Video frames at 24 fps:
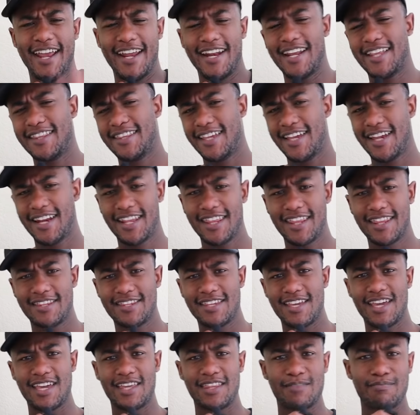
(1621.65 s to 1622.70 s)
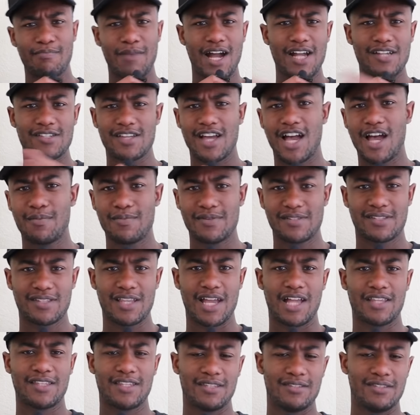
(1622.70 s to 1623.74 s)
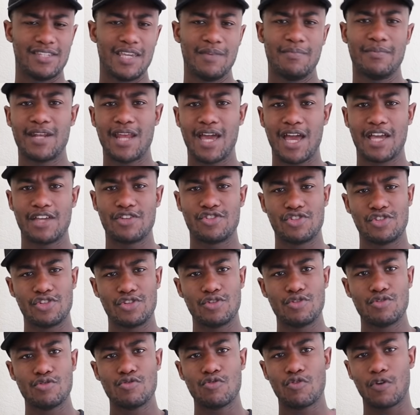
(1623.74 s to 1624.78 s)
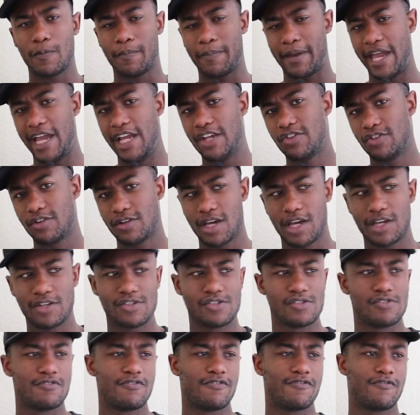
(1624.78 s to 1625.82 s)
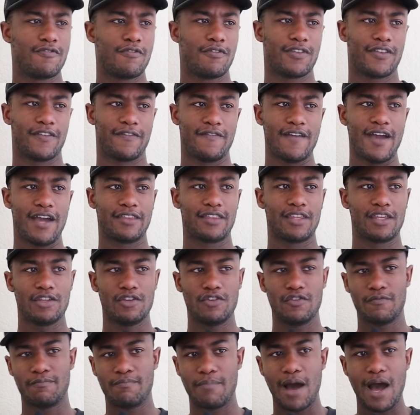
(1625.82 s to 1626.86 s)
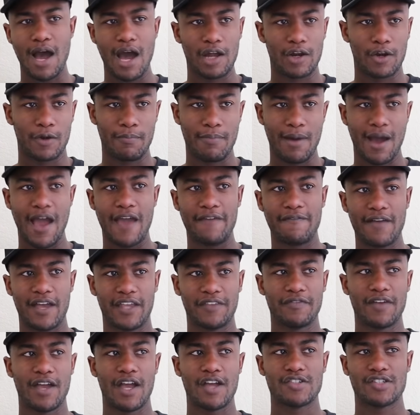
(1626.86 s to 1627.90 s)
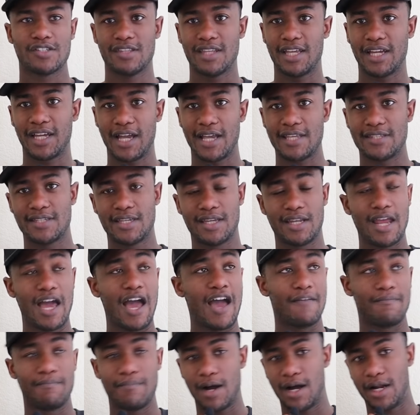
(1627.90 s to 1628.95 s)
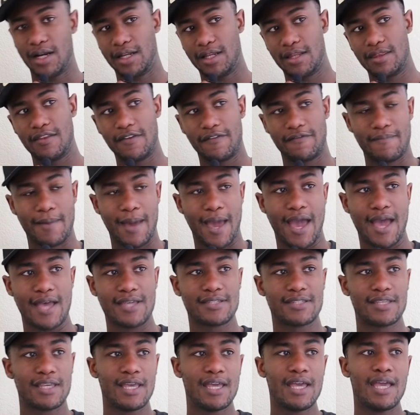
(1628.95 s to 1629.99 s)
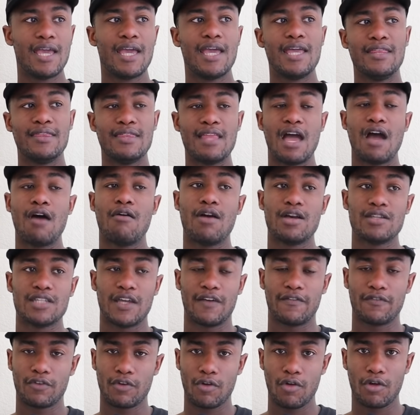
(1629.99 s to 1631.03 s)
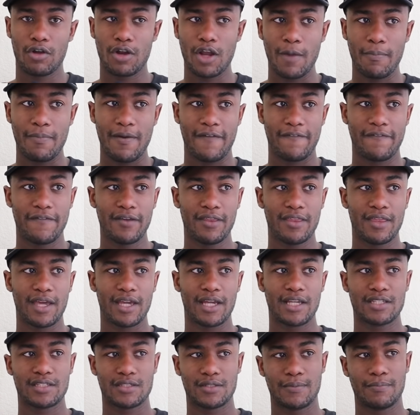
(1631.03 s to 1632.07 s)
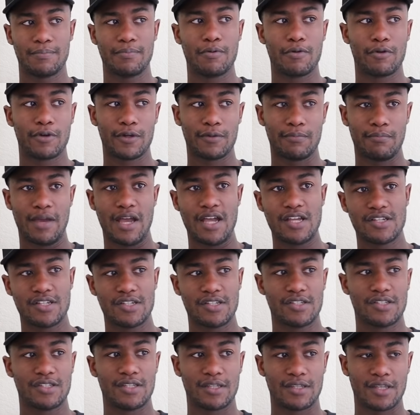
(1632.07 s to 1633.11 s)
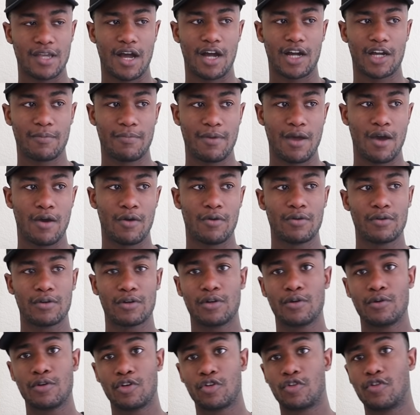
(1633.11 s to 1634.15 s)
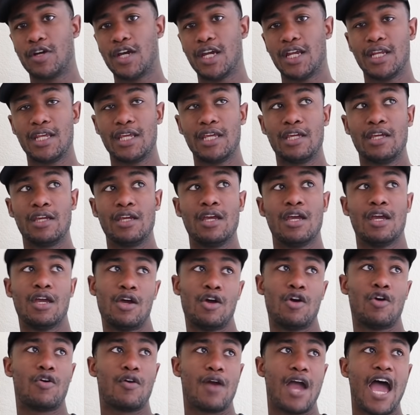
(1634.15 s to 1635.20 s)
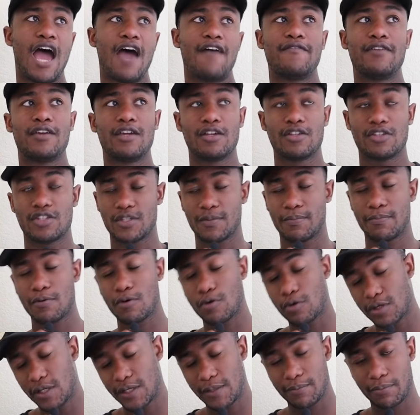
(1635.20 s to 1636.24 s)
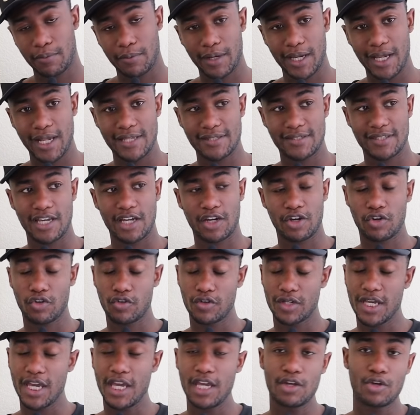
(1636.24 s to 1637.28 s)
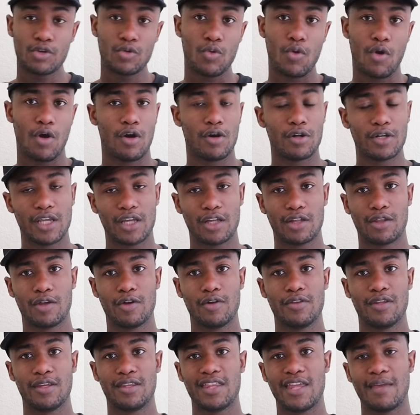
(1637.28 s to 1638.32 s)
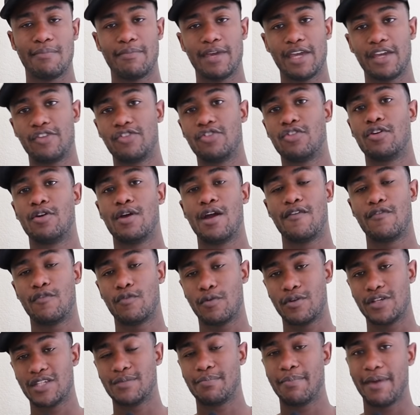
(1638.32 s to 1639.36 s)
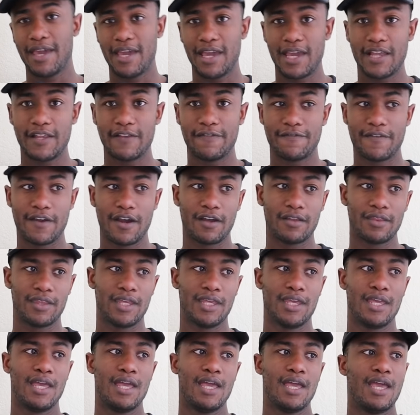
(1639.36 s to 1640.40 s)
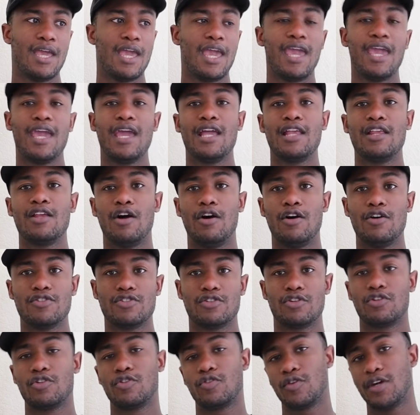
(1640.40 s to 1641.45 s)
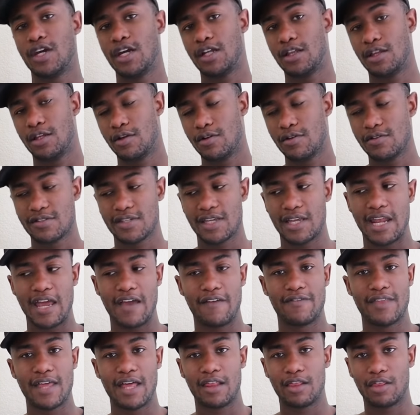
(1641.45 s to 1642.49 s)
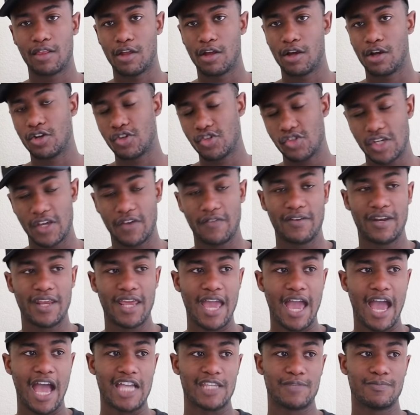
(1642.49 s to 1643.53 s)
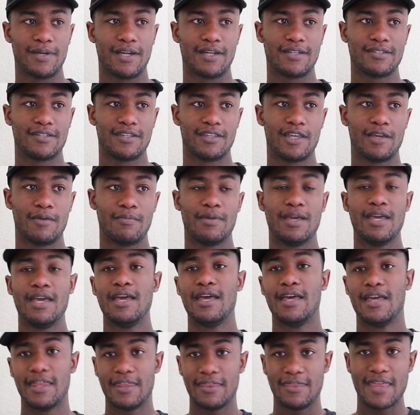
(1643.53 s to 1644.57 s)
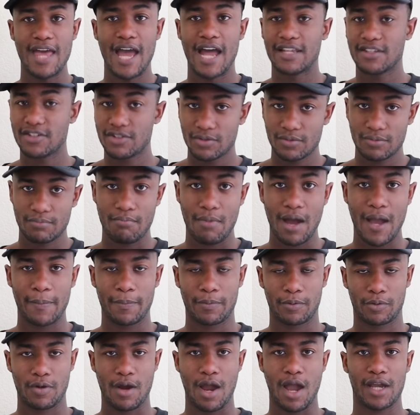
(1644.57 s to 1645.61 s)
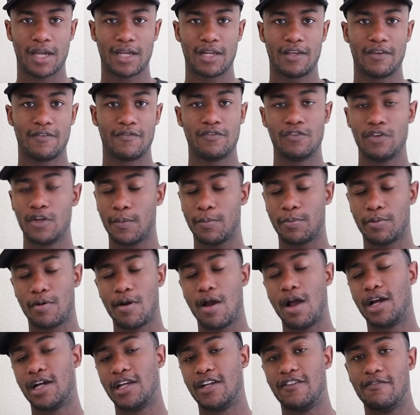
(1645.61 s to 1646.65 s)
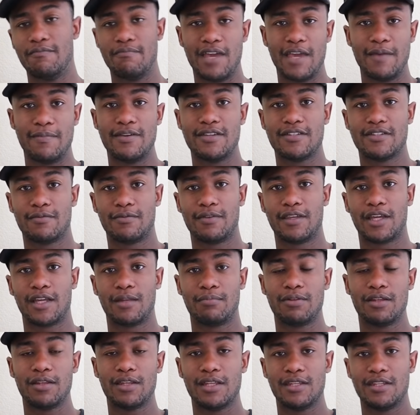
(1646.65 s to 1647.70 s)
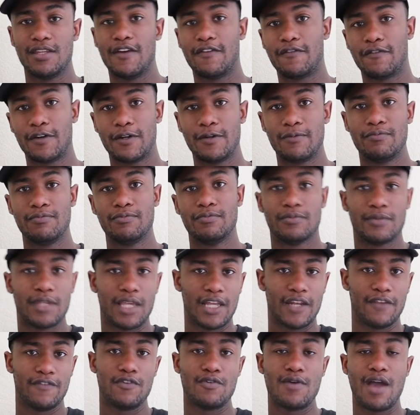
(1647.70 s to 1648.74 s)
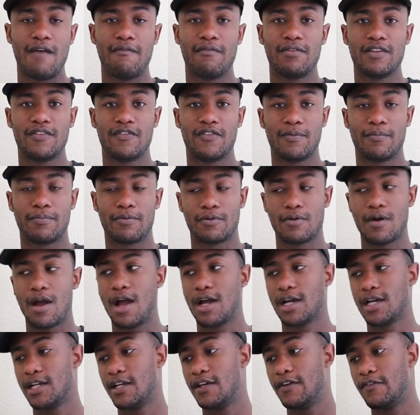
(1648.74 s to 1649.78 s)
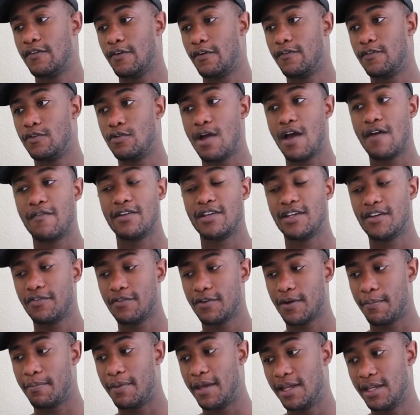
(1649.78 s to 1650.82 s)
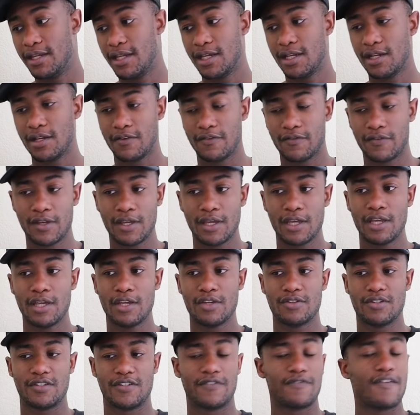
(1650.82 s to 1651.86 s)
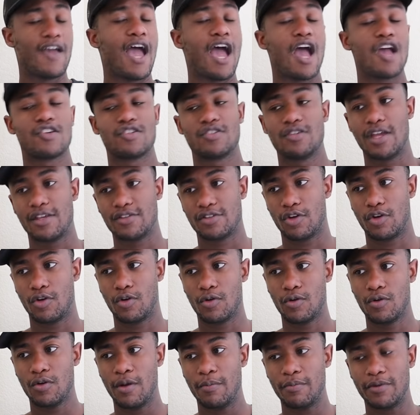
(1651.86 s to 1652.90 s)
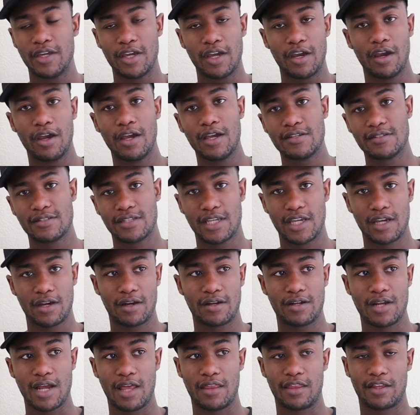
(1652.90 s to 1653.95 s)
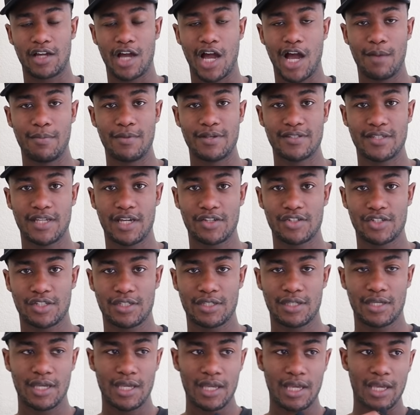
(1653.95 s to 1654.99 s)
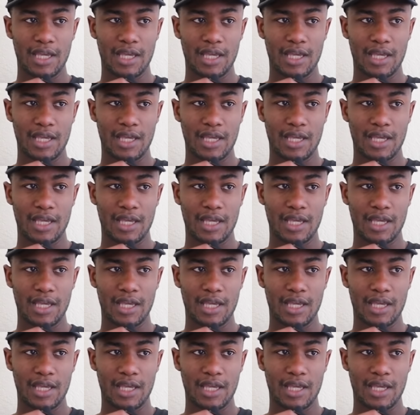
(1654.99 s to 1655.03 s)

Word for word: And at the end of the day, my job is not to demonize you or patronize you for the fact that you've bought or buy fast fashion. Like I said, I bought it in the past, and now as I've grown up, I feel like it's an important message to talk about creating or having and supporting brands that create quality clothing, that make sure everyone's paid fairly, and also create clothes that have that longevity aspect to them. That's my prerogative. Your prerogative may be something completely different. And if you have a different prerogative, or if you have a different opinion of just fashion as a whole, I'm curious to hear it down in the comment section.